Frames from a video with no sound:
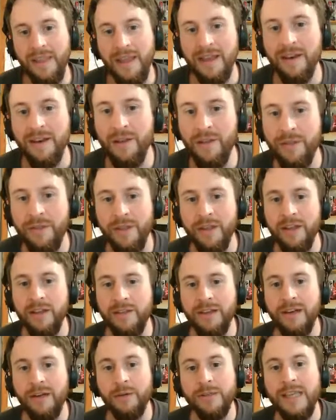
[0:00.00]
then the
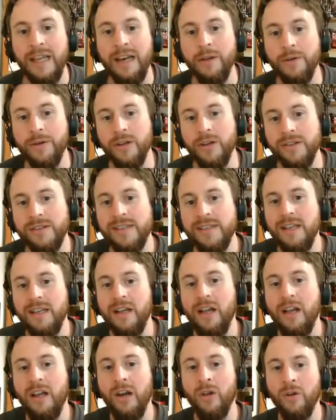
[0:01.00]
little yellow dots
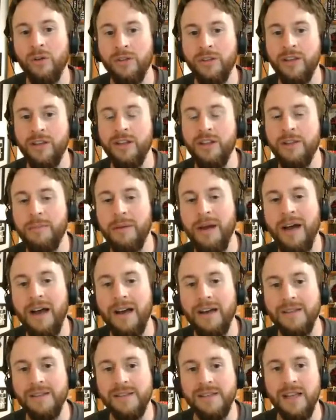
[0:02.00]
along the
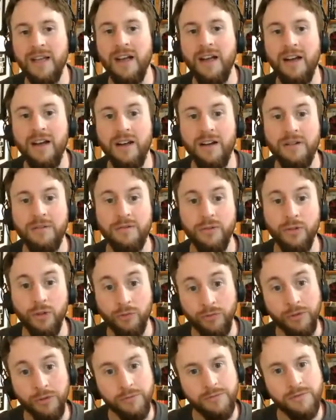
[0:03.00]
paths are your
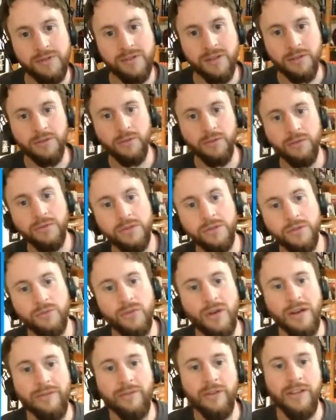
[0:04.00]
route, so you'll
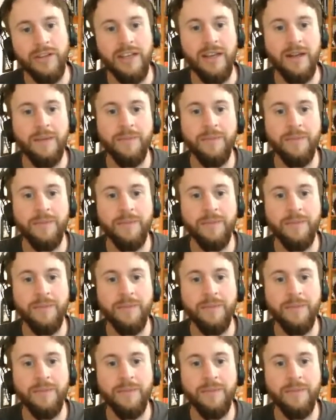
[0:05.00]
travel there.